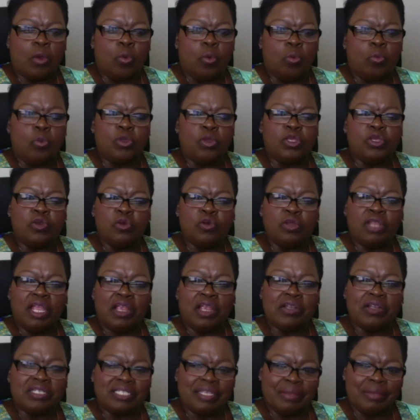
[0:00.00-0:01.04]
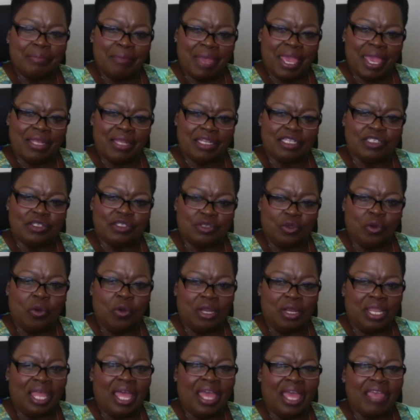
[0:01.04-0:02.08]
When you learn to manage your
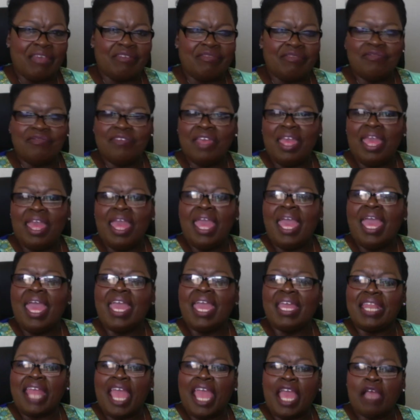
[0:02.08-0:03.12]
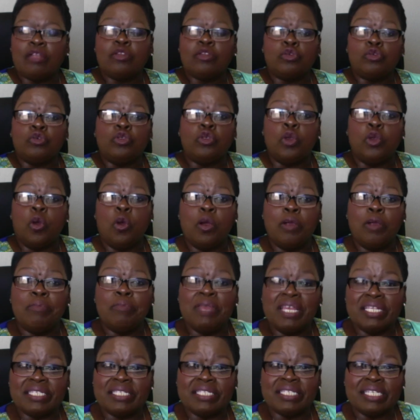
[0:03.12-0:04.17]
life and handle your
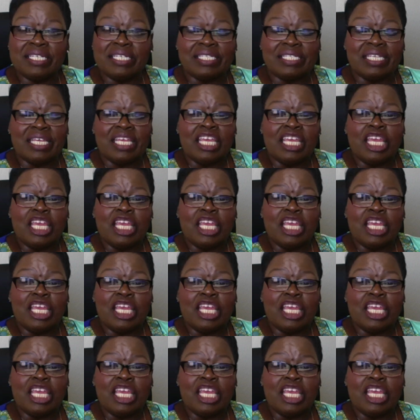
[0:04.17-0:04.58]
business,